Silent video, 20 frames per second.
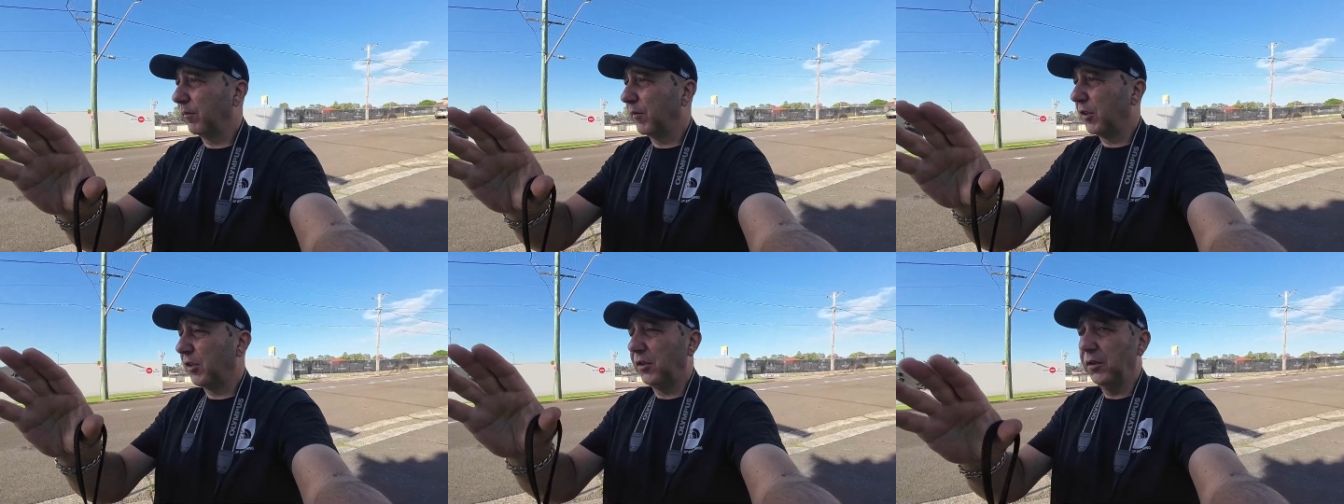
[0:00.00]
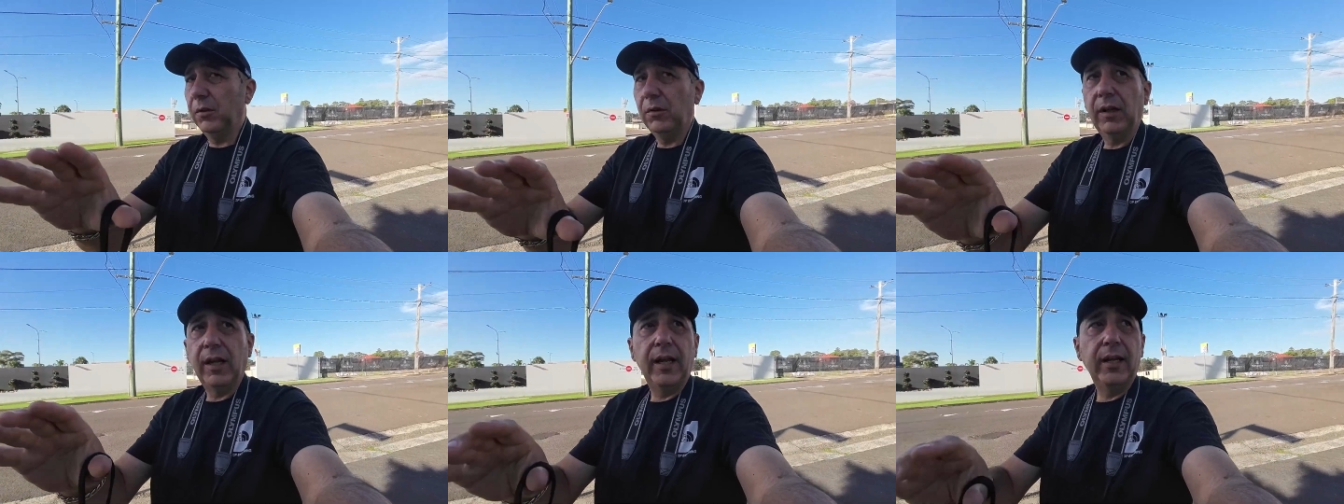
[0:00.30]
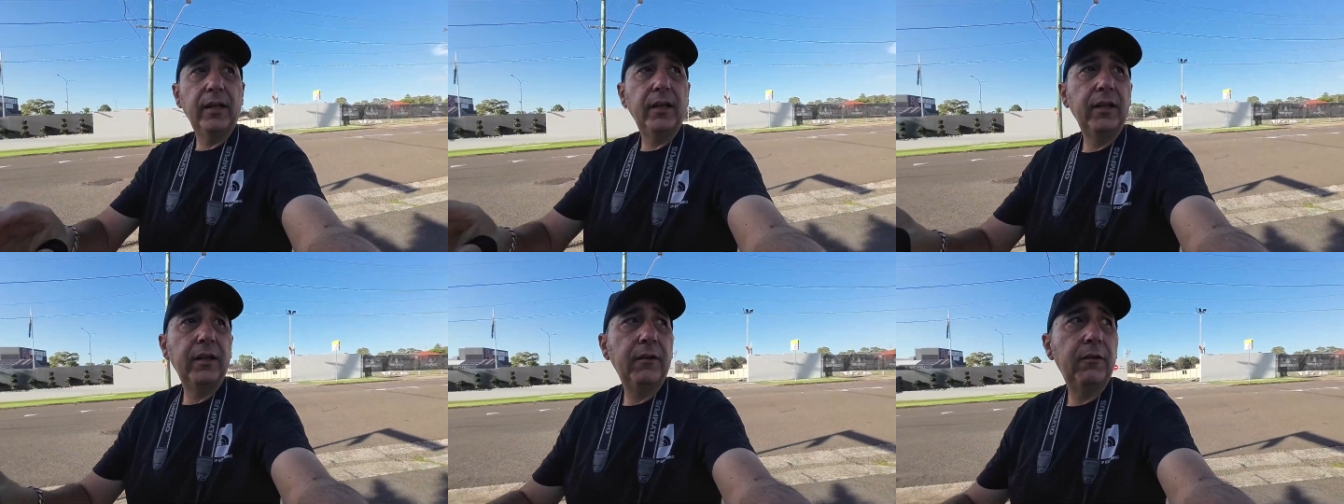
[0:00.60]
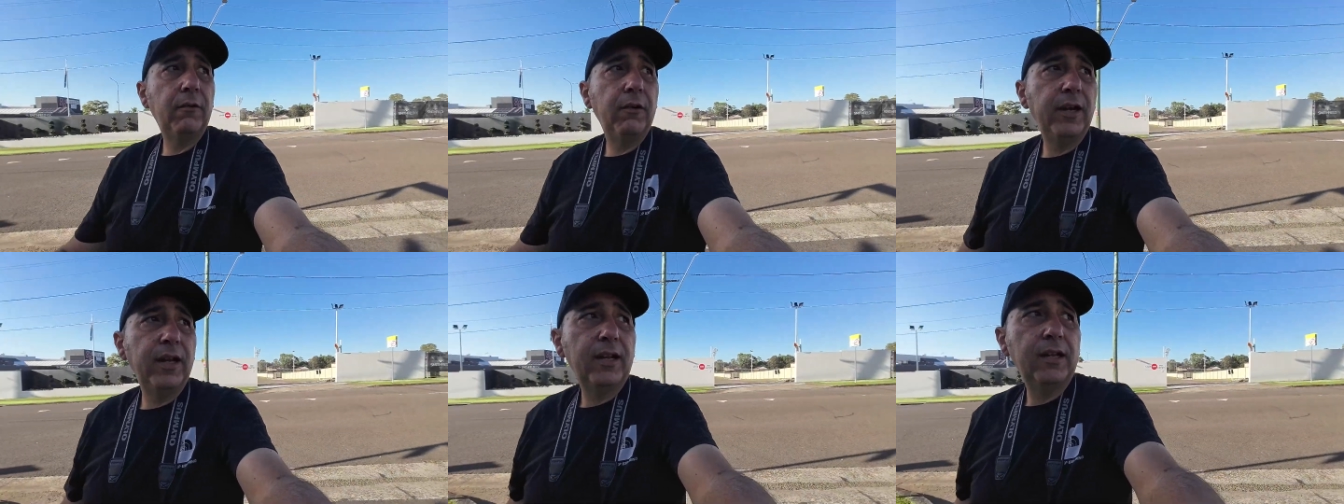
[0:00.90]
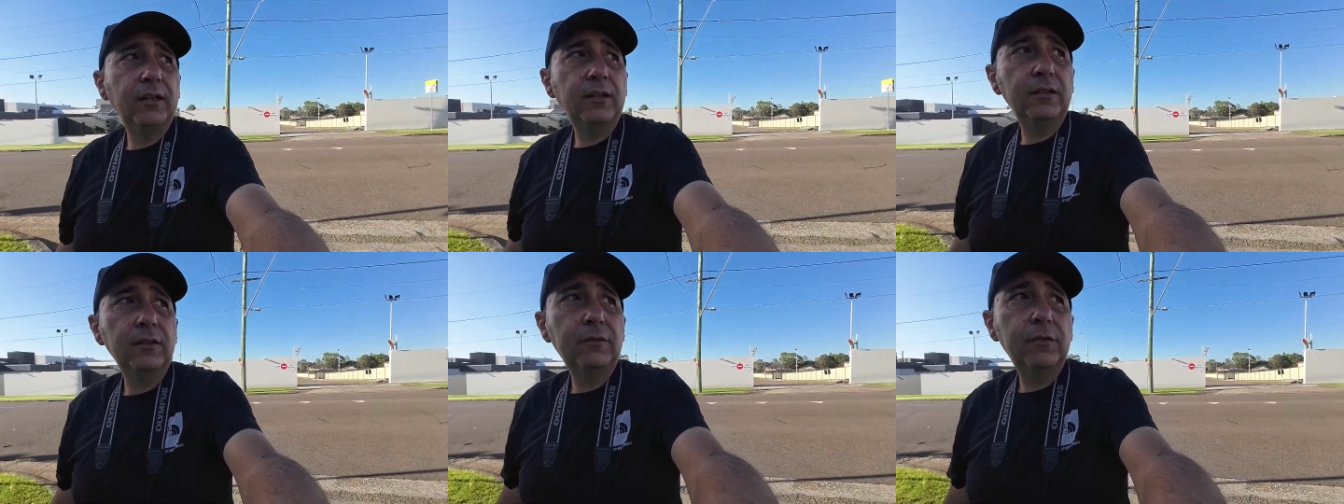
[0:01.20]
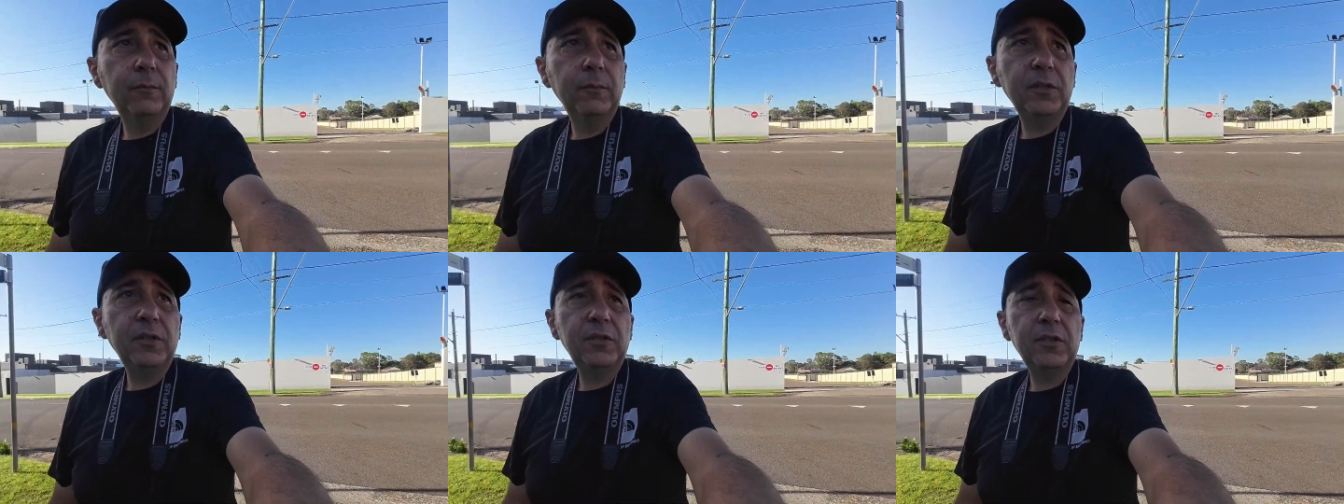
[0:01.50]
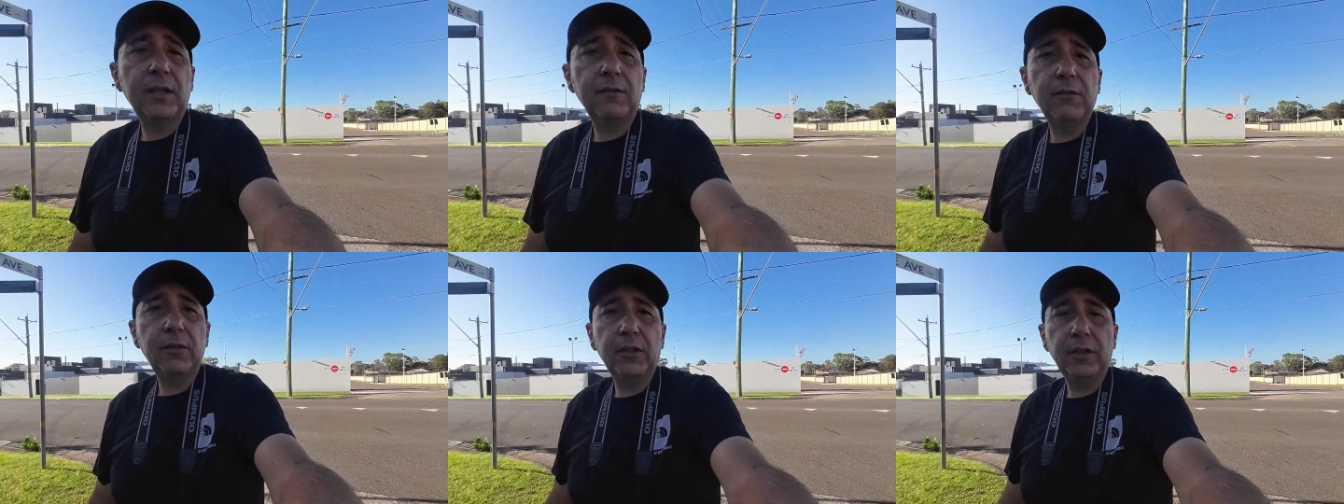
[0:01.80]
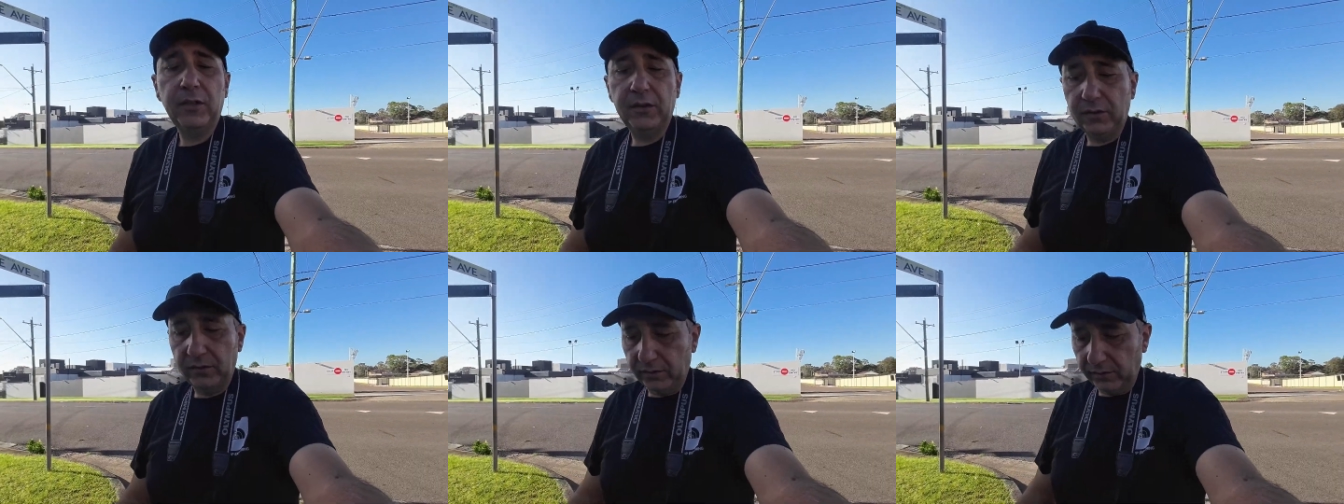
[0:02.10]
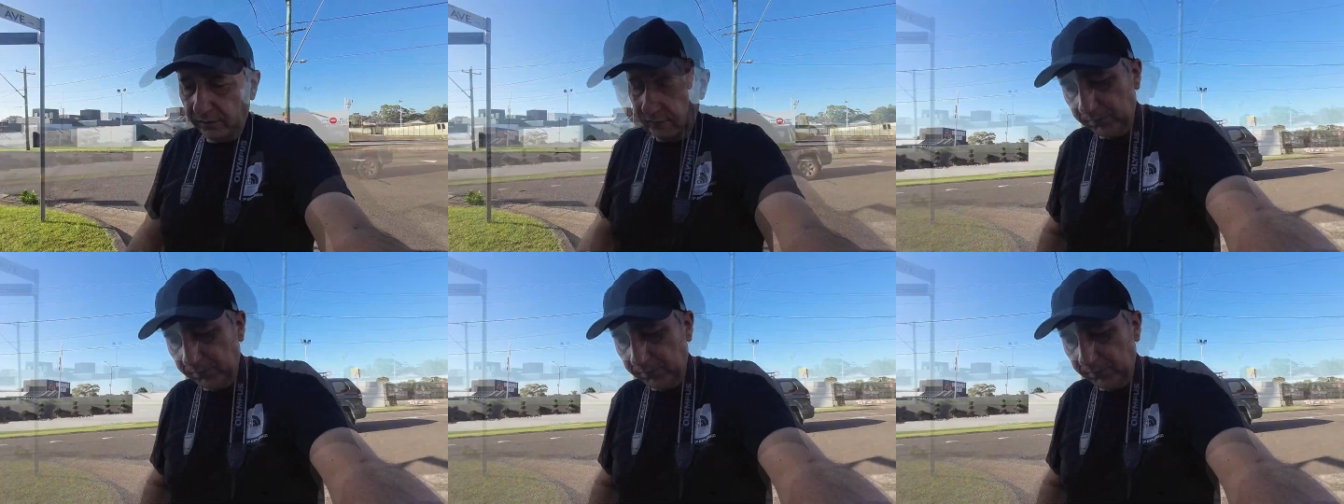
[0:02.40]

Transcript: still hanging around from the 70s